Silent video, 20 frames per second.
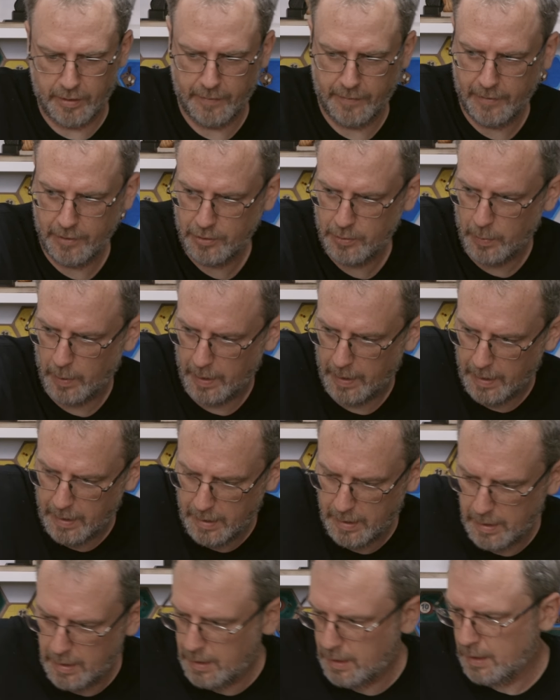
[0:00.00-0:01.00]
the first one.
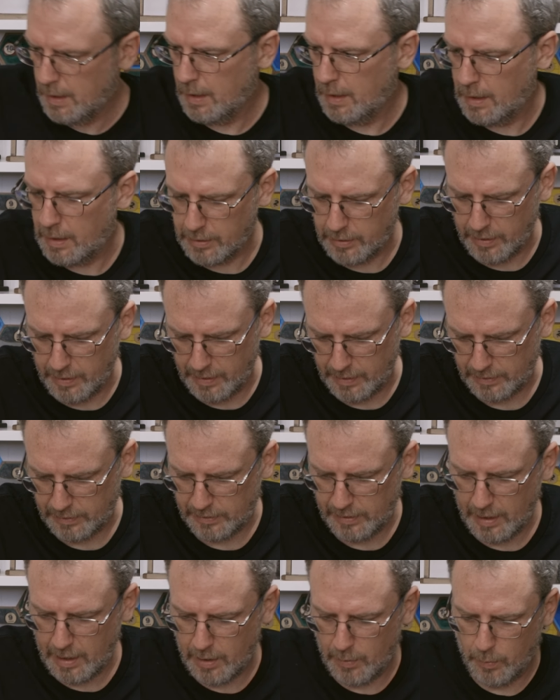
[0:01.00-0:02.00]
Actually, the
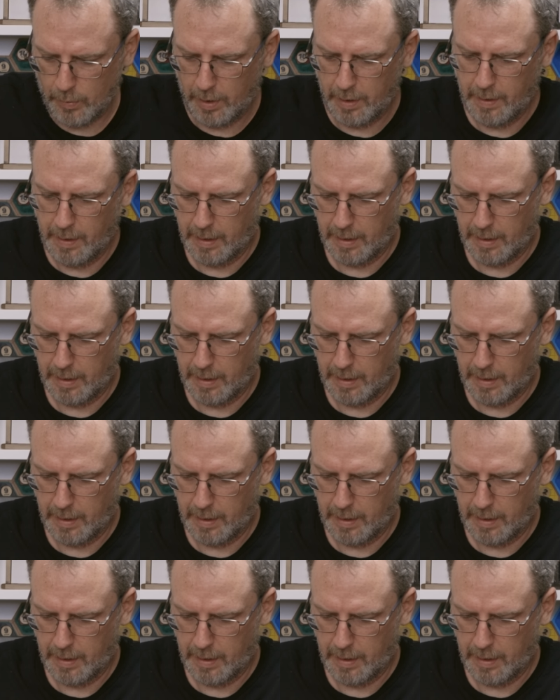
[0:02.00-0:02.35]
second one,